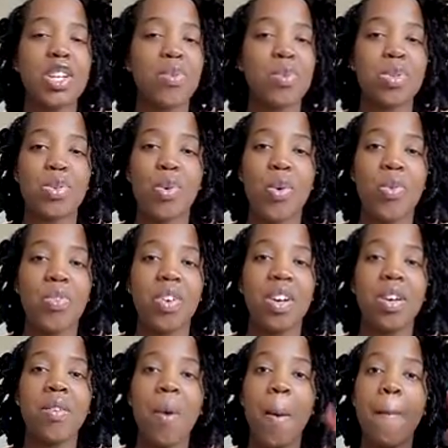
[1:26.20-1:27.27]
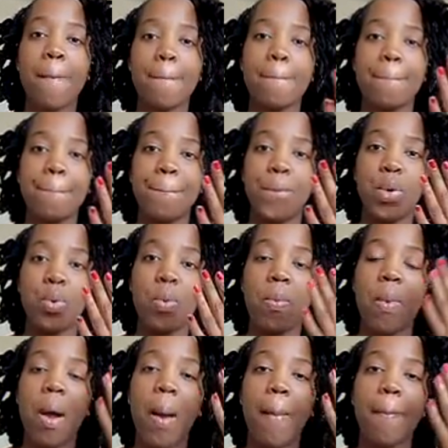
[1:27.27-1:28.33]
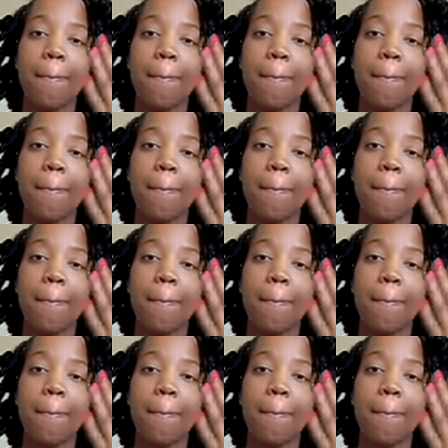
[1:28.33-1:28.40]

shift was over, boom,